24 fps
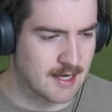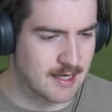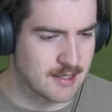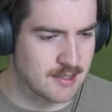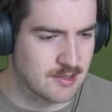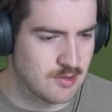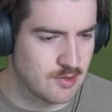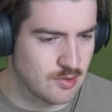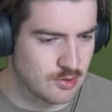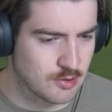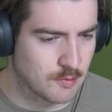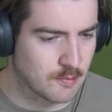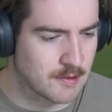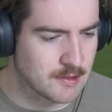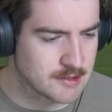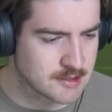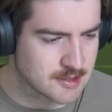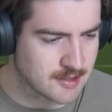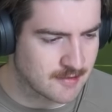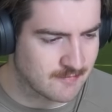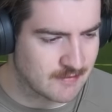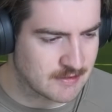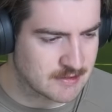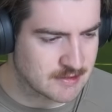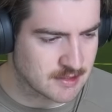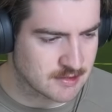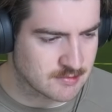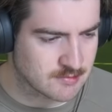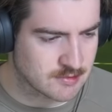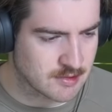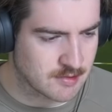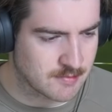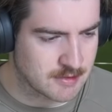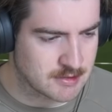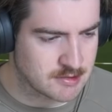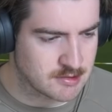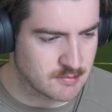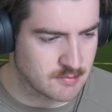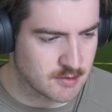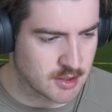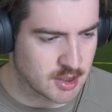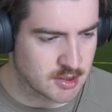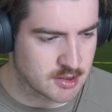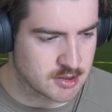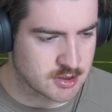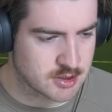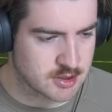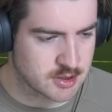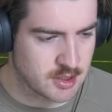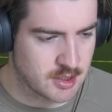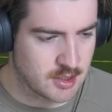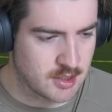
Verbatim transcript: I knew the 176 was going to be too much.